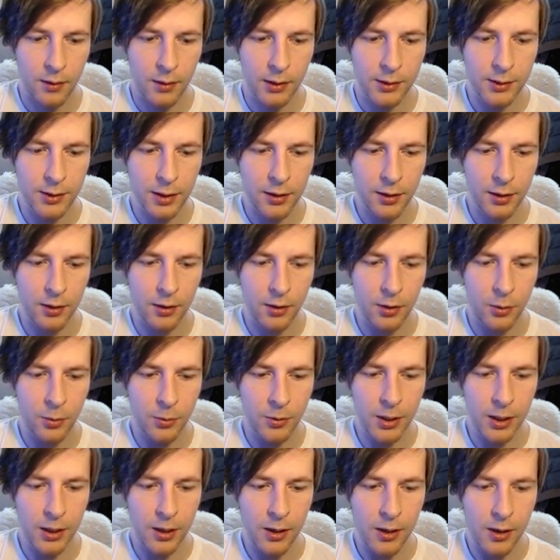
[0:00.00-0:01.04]
Looks like they're
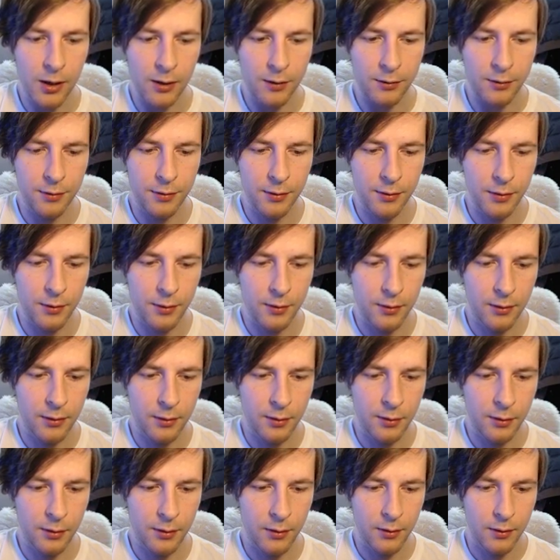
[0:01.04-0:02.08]
holding off.
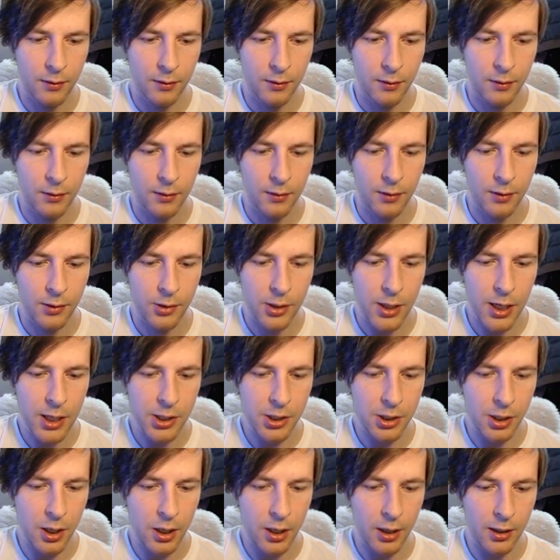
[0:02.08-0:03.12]
Trash
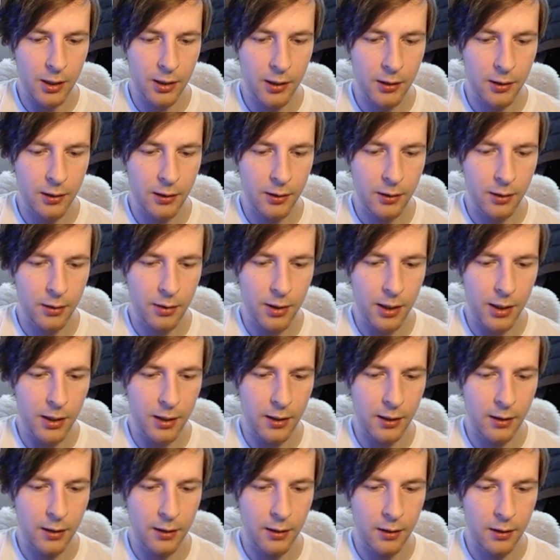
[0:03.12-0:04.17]
shock.
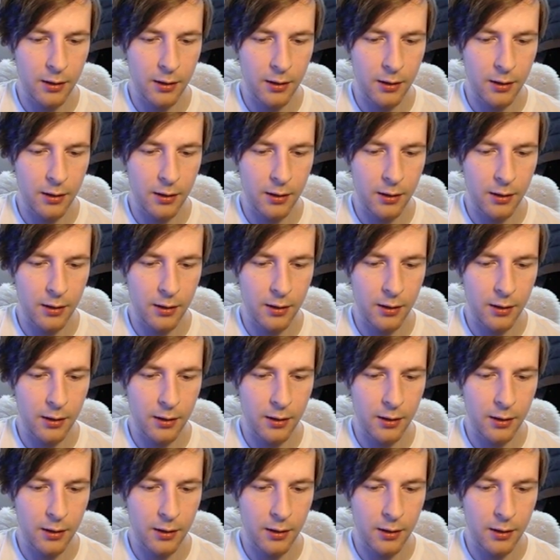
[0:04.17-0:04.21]
Okay.